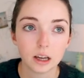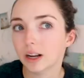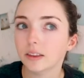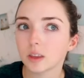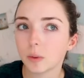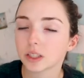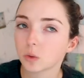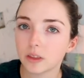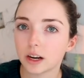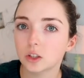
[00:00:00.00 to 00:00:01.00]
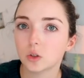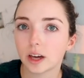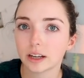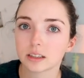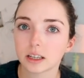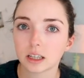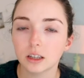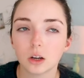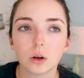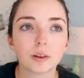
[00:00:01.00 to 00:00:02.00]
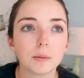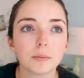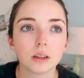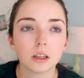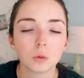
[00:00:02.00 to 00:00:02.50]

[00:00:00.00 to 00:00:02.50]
And I think the best way that I do that is if I'm,